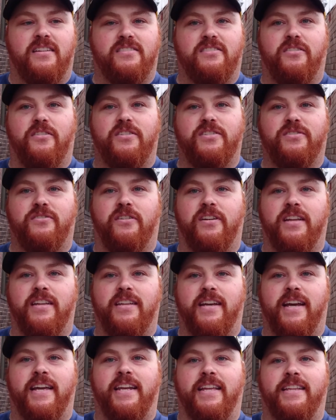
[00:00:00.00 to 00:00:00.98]
So it's got
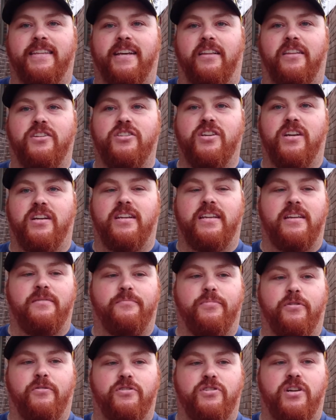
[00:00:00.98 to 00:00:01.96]
an intelligent
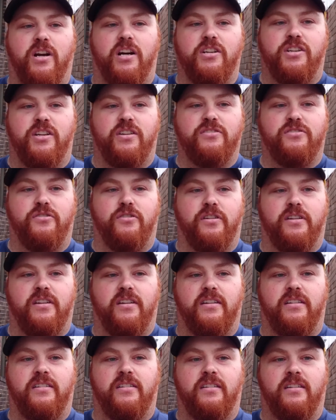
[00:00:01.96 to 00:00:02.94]
inbuilt charging
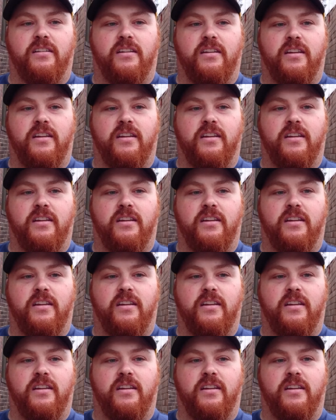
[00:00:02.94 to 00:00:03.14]
circuit